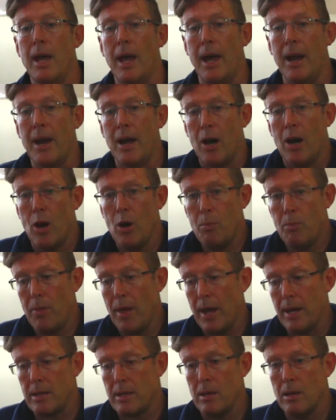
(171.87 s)
And I hope
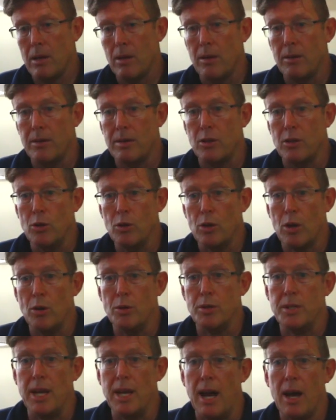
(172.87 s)
that you go
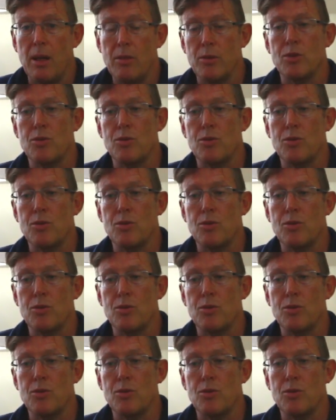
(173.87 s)
down